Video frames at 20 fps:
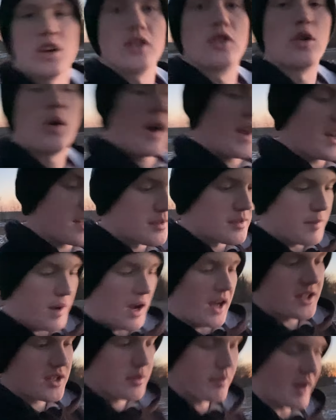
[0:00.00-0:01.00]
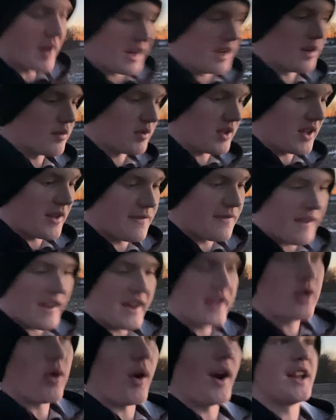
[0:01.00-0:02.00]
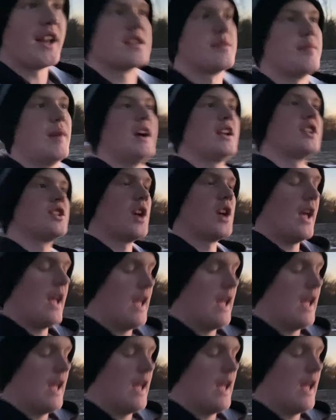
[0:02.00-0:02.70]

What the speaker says: quite as much, but it didn't really fade quite as much.